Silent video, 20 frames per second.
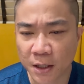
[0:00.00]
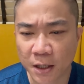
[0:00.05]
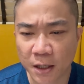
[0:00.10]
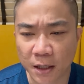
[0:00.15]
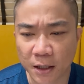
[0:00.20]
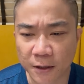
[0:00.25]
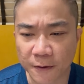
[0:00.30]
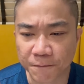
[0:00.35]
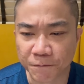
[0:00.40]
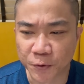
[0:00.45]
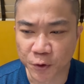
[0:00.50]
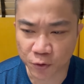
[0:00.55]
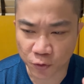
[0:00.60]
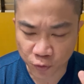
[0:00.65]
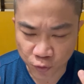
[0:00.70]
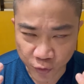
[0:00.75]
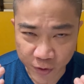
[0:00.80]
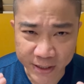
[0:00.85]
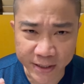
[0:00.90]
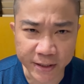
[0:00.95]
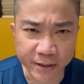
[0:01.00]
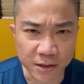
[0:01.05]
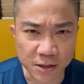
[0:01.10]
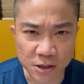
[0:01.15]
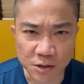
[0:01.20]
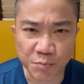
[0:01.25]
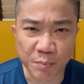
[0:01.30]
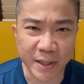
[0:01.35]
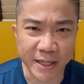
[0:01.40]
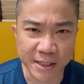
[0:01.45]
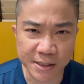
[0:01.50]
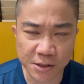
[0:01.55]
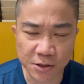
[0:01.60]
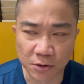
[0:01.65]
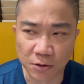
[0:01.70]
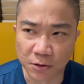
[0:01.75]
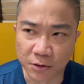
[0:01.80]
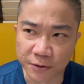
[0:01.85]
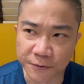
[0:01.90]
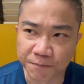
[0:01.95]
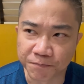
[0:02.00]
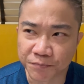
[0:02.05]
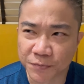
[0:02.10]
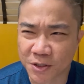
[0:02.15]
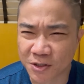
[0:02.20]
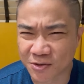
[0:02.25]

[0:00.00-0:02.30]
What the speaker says: readings based on